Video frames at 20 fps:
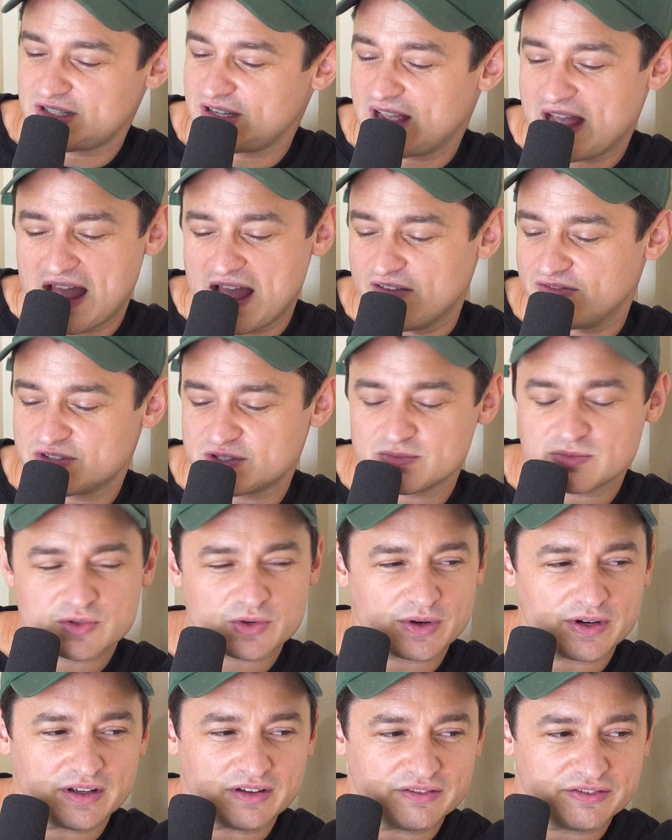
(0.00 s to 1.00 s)
to have some
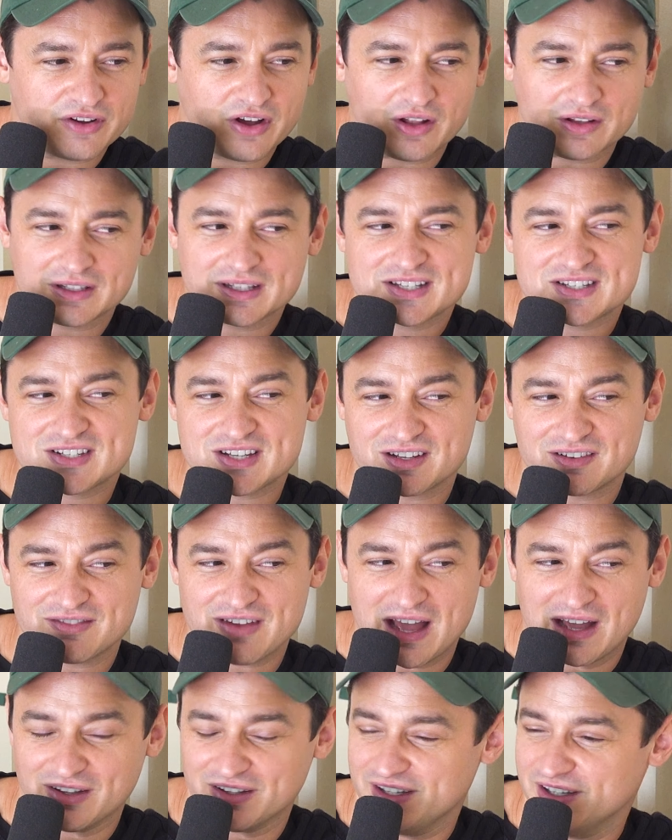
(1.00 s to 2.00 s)
sort of holistic
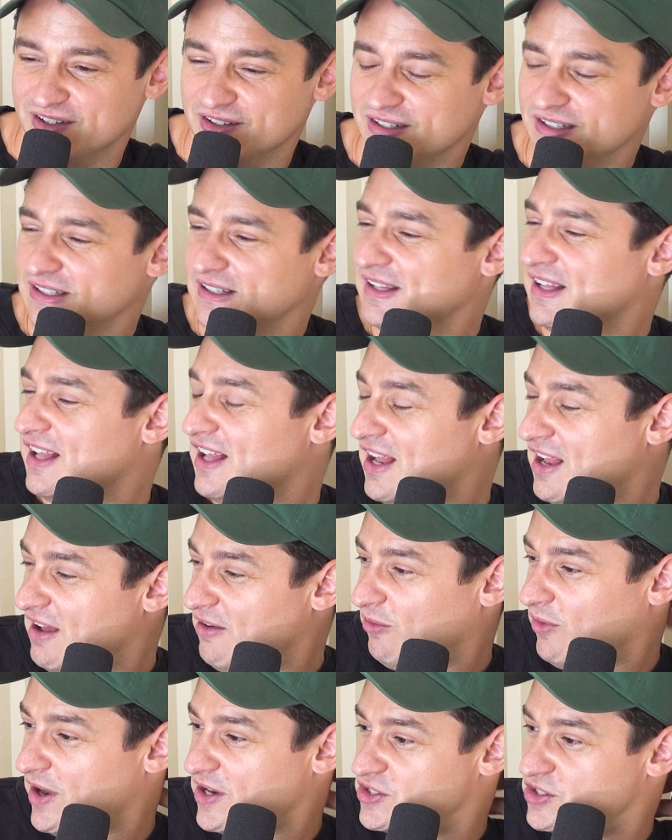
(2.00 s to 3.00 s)
value,
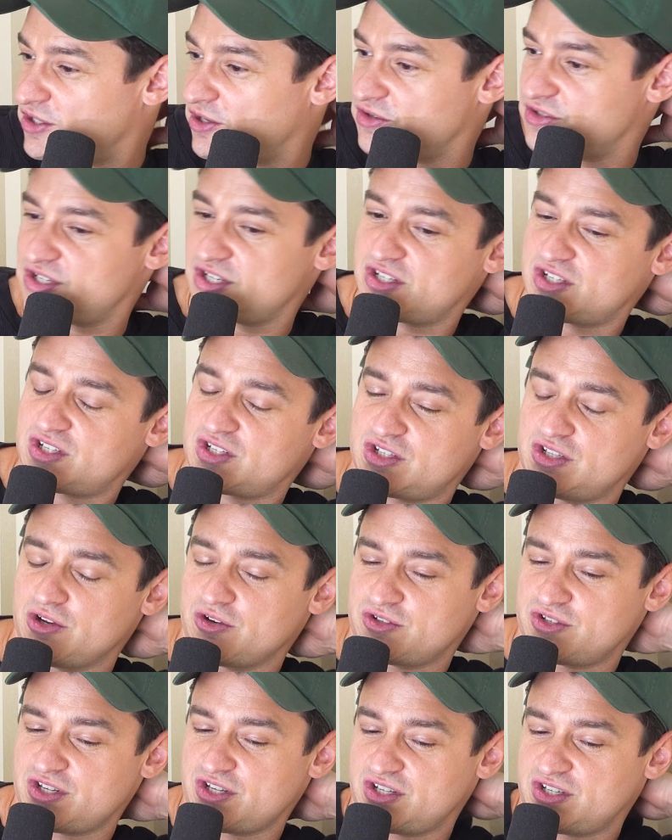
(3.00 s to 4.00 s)
which there's this
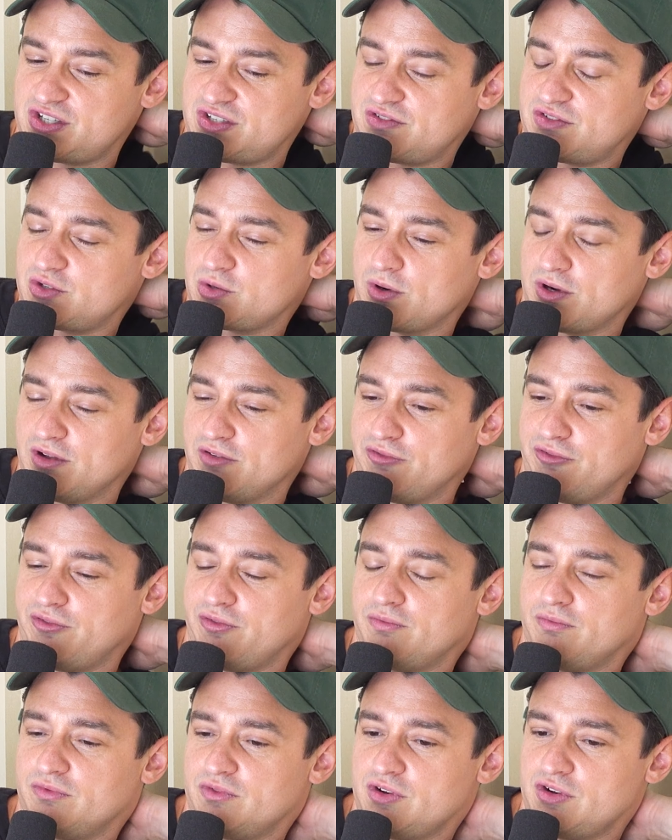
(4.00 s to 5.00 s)
there's this sort
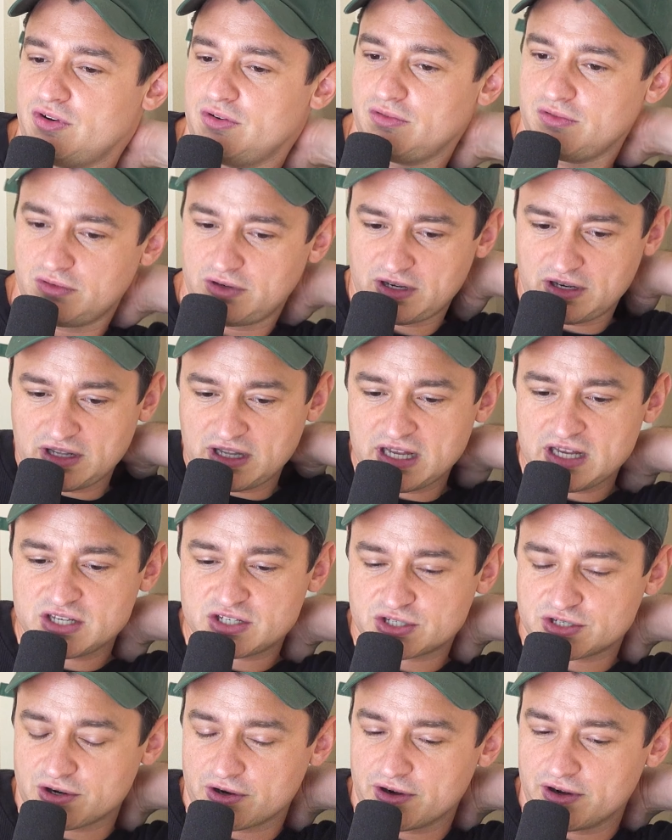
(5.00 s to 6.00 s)
of
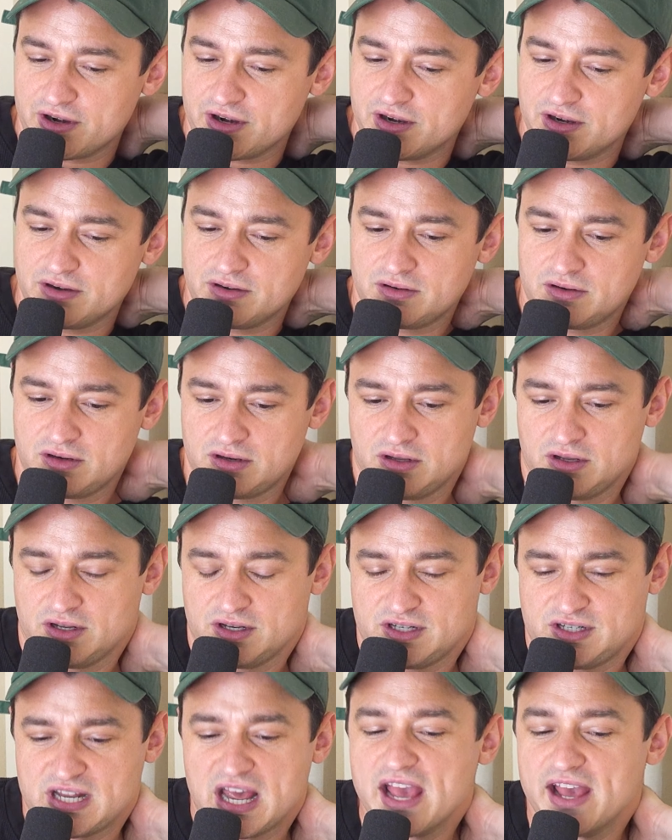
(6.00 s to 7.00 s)
Eastern
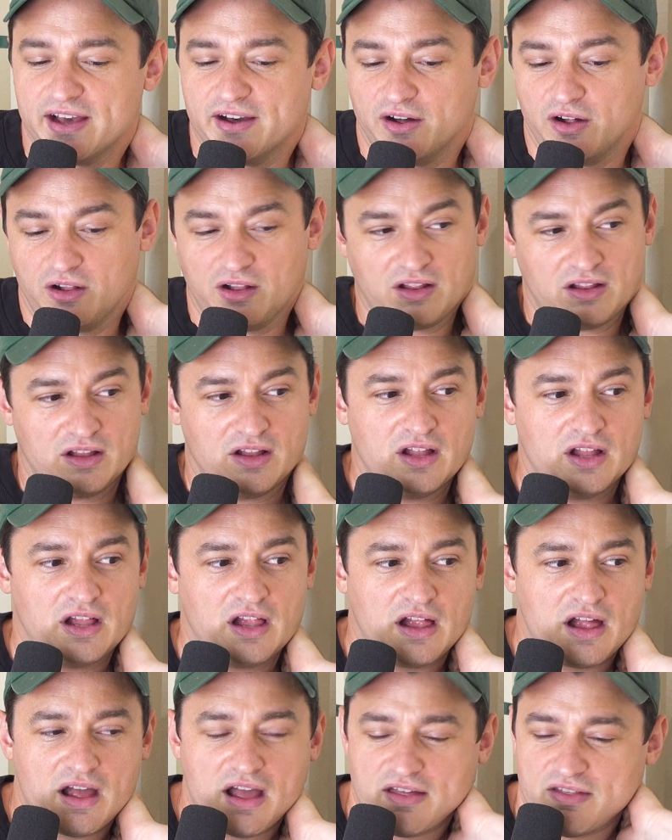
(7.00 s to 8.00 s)
tale
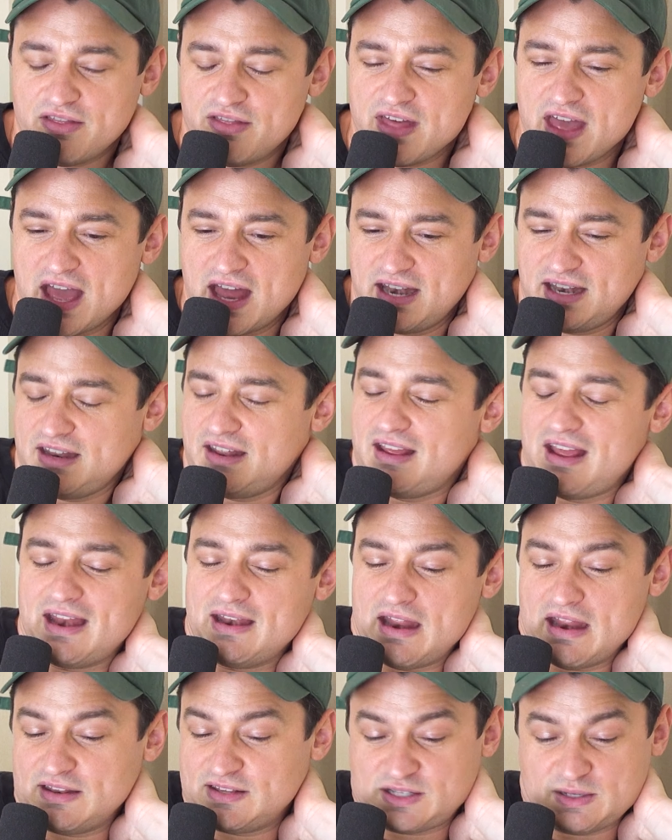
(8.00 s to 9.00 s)
that,
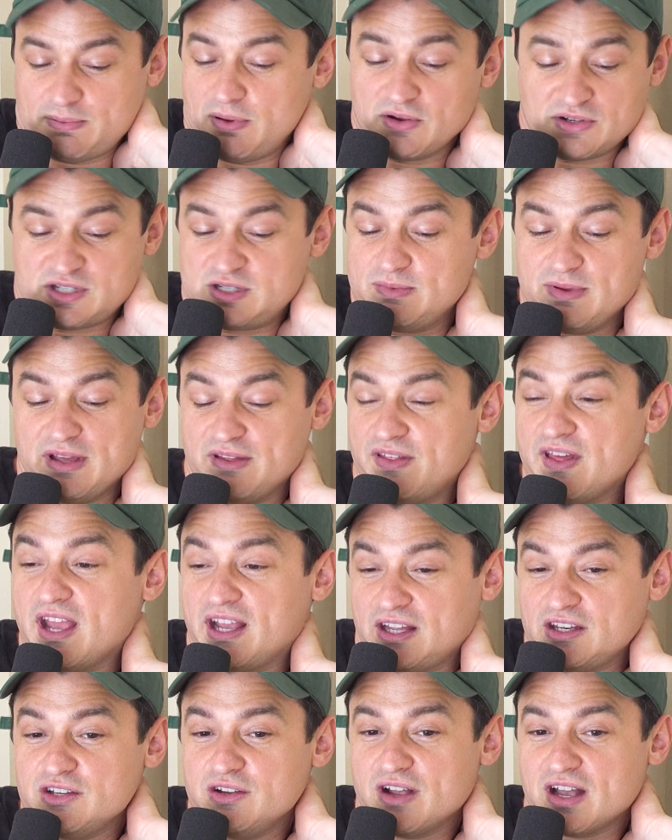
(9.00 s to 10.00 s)
and it's supposed to be a
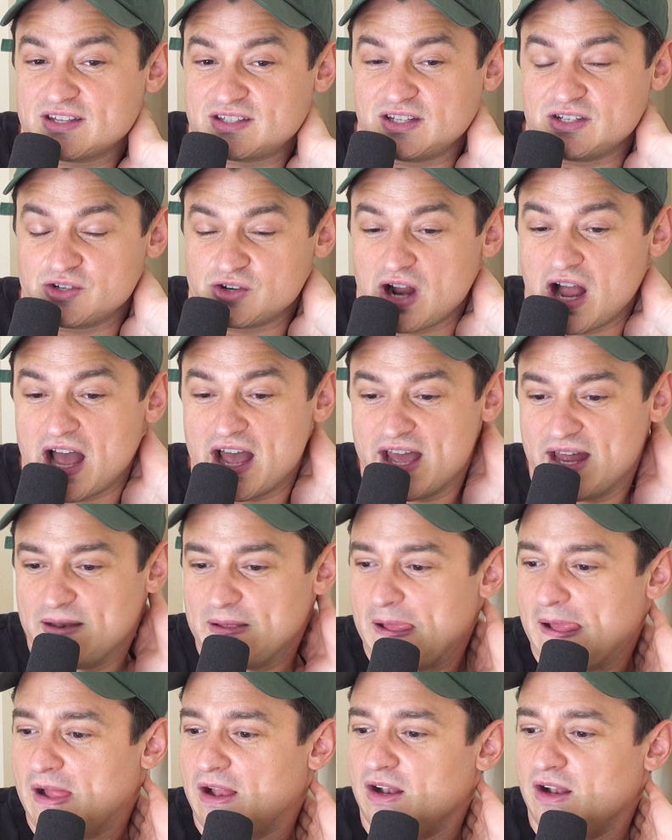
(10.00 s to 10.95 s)
thing, and you guys can try it.